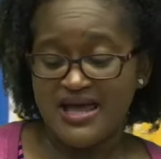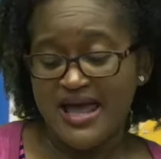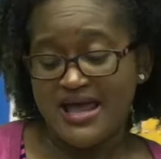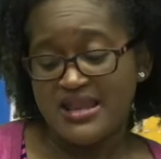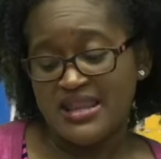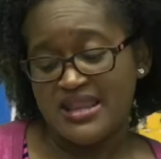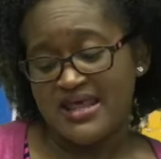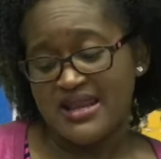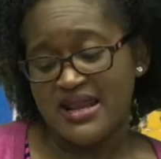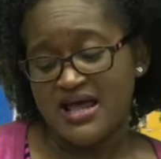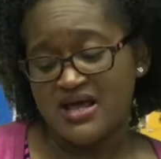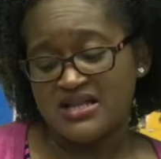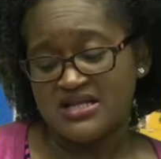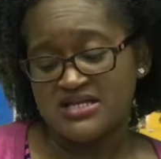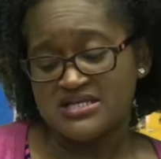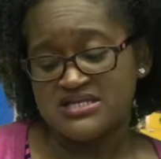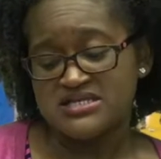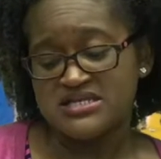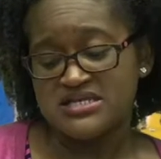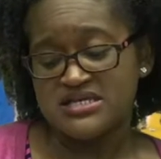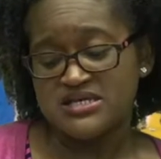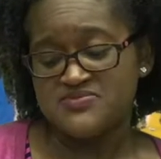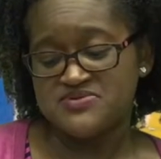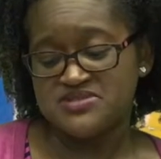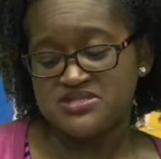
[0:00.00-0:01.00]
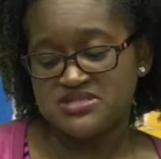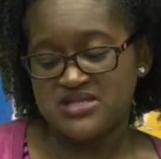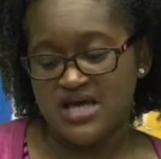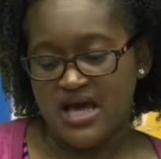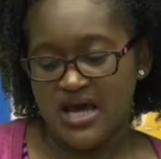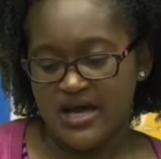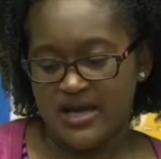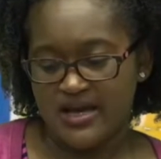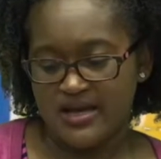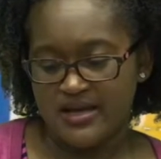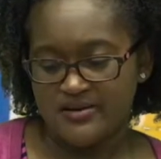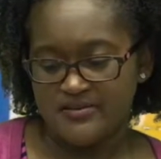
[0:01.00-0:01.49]
let out a deep
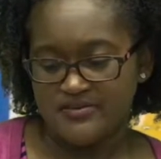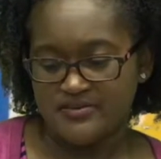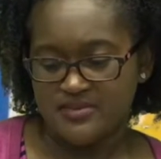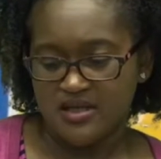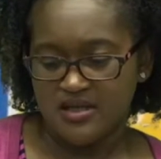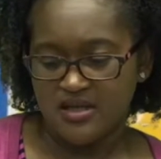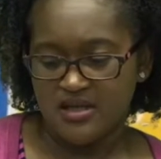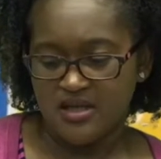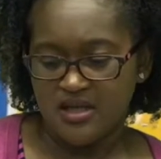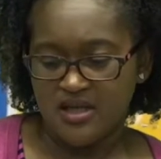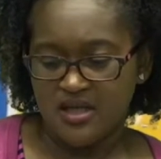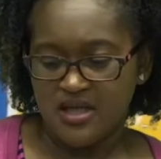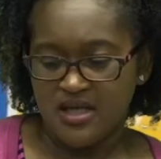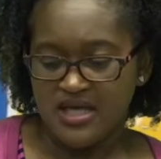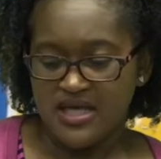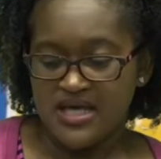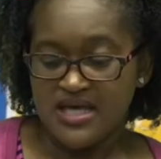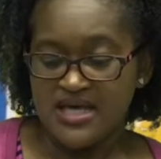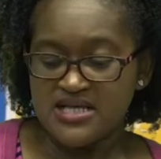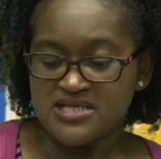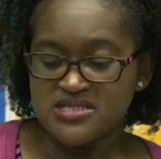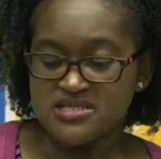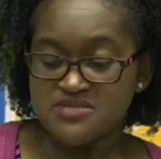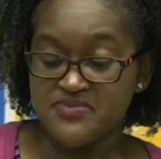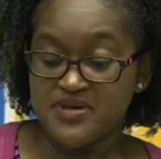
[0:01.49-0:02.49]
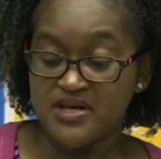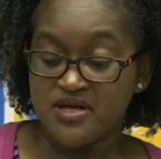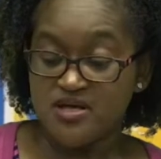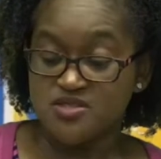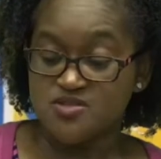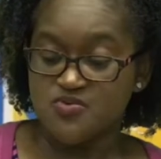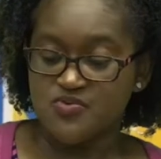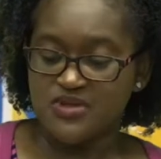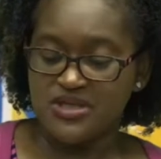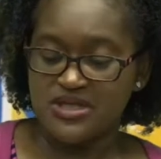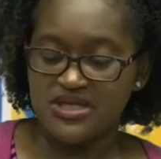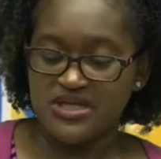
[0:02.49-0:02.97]
sigh. He smells
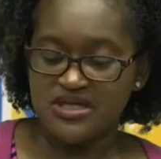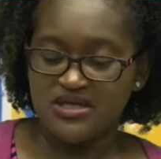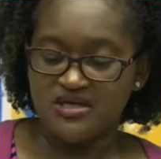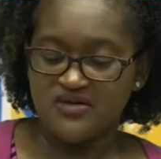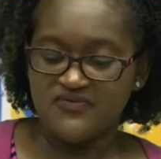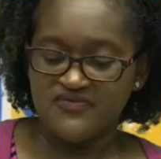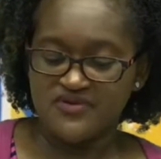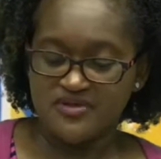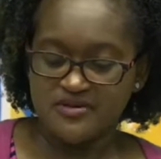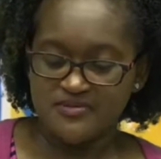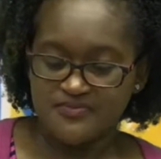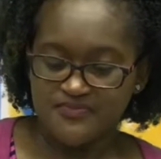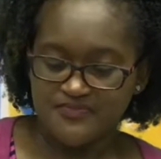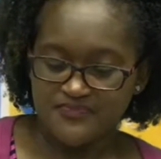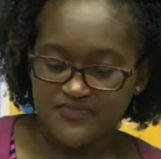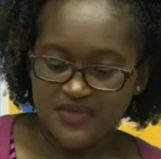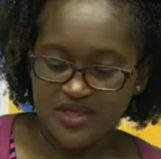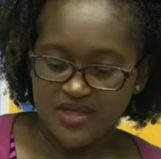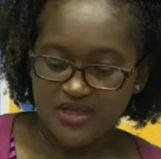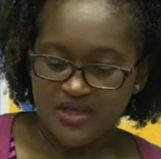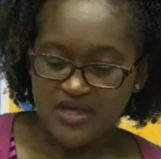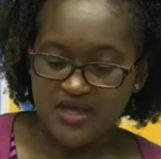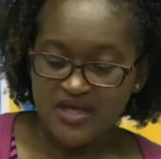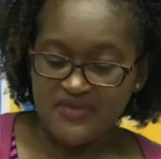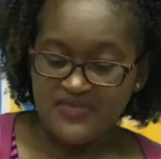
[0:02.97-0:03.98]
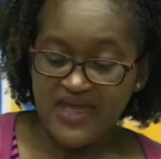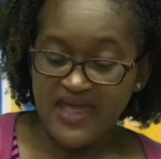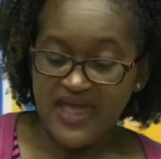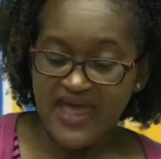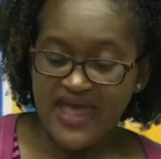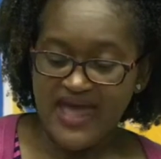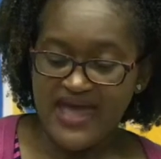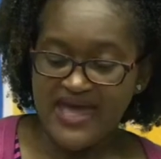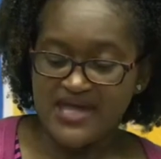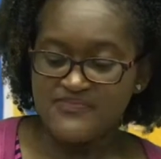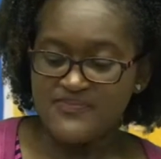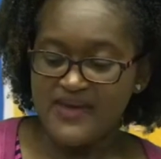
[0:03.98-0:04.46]
relieved. They
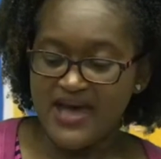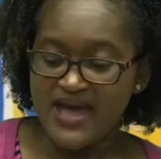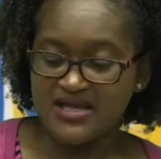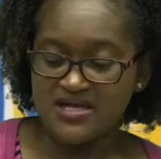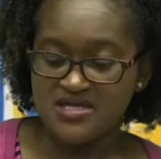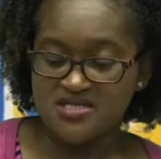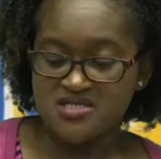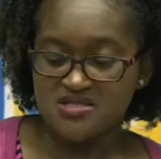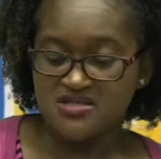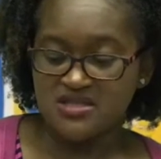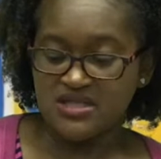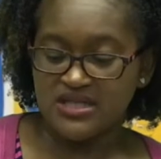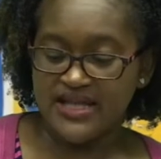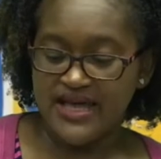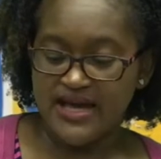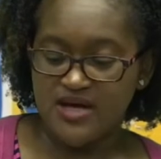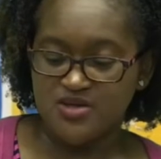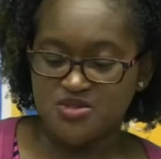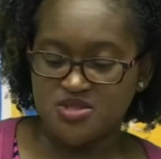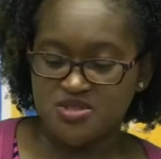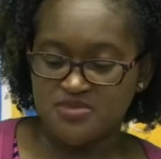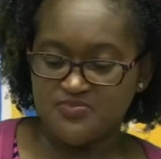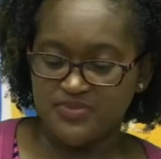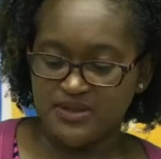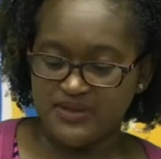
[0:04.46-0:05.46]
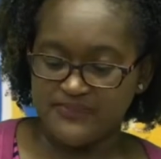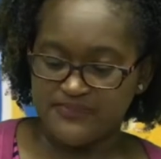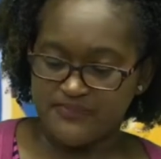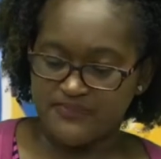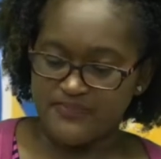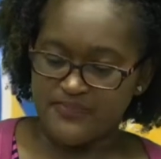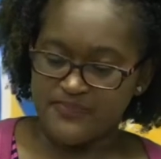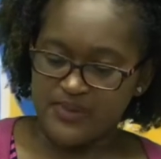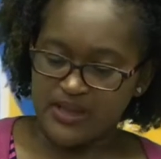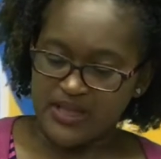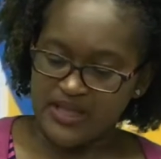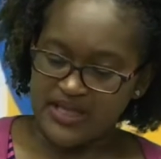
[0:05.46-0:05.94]
head back into the lounging
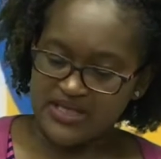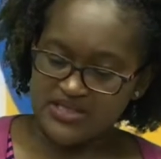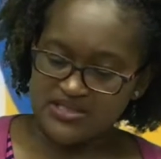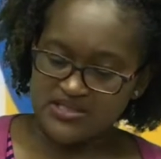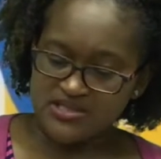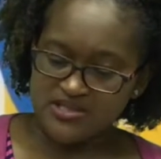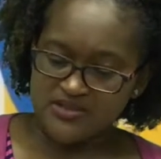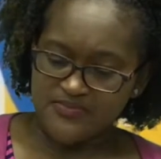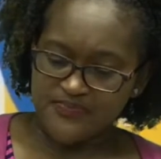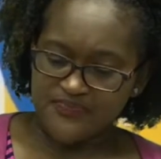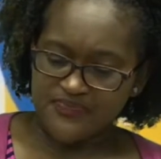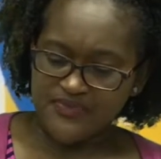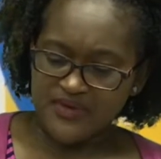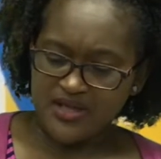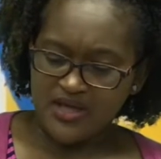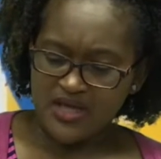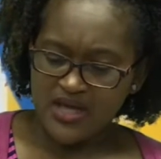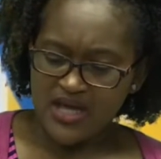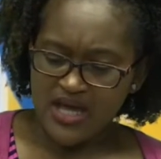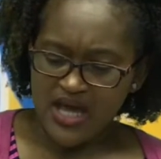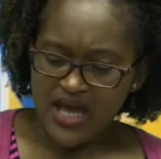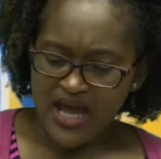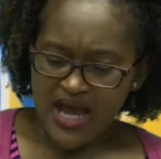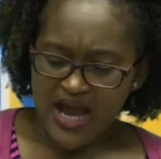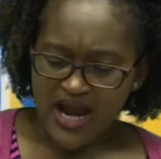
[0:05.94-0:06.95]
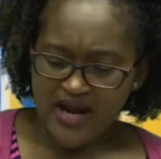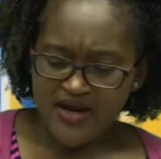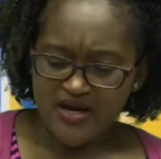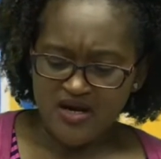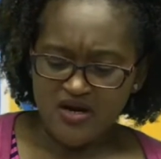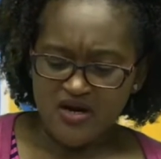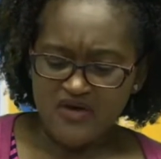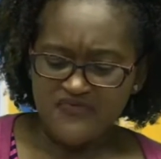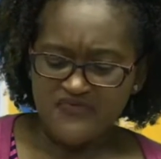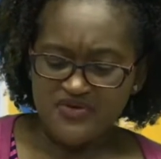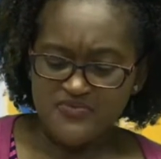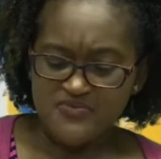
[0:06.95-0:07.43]
place. I hear
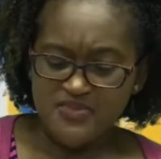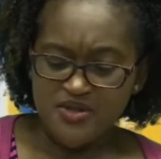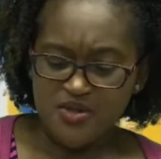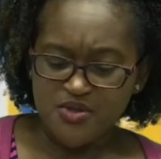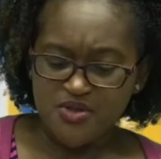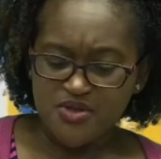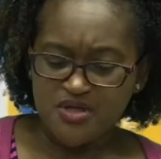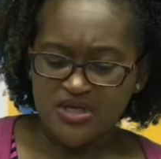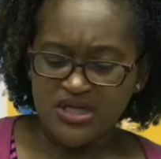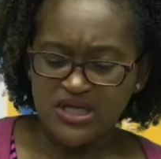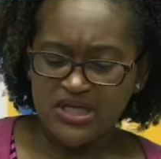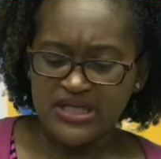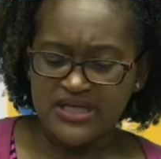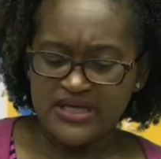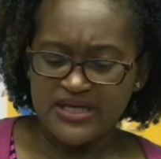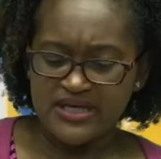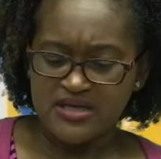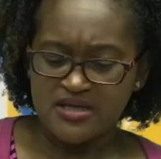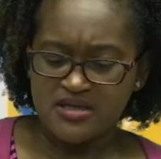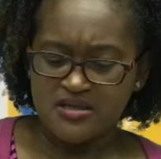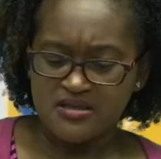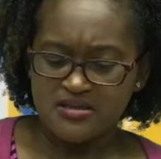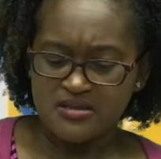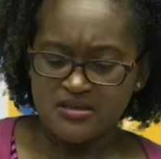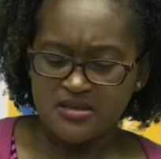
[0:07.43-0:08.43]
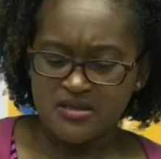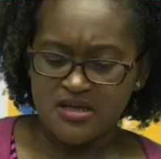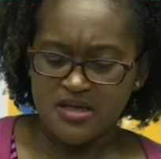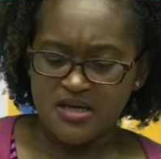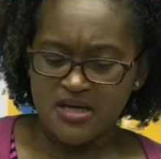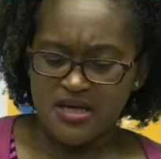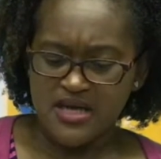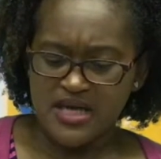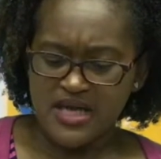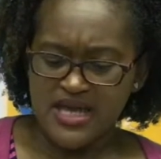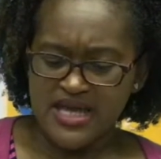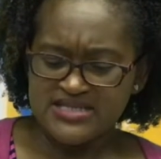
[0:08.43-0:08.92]
a familiar click
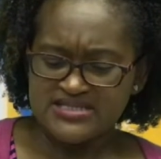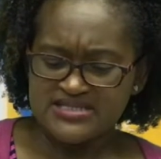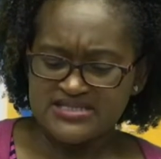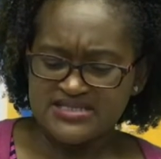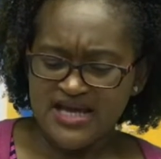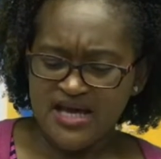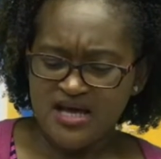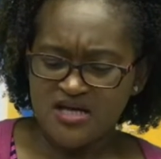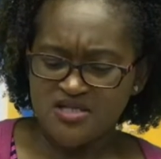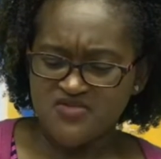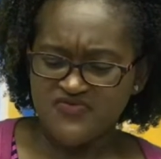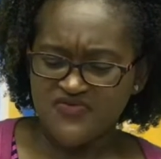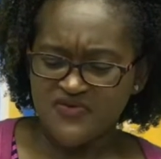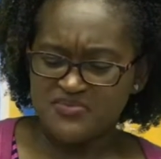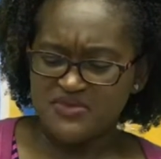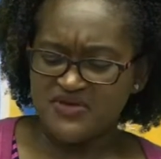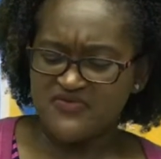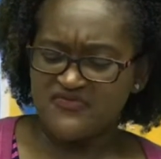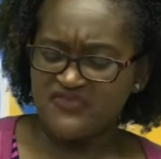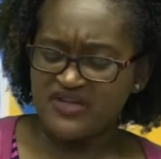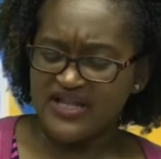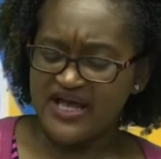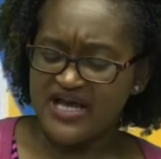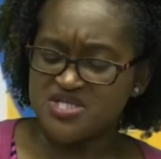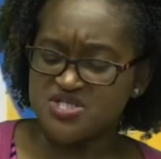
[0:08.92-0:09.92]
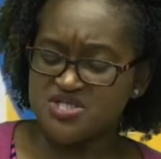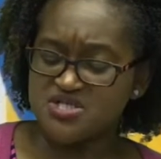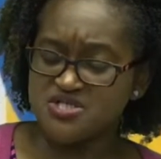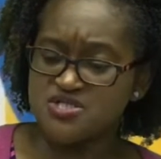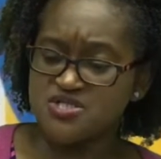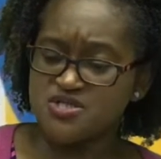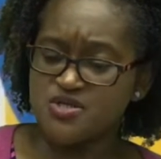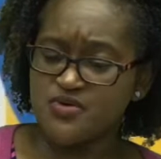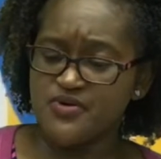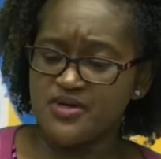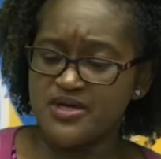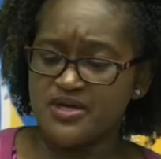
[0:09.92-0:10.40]
and sounds from the flashing
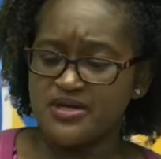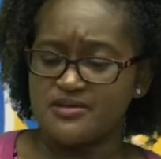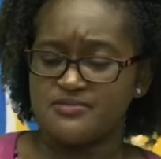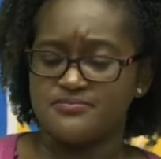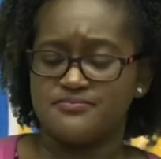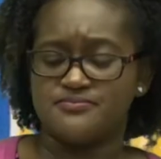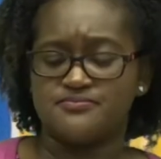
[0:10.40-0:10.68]
screen.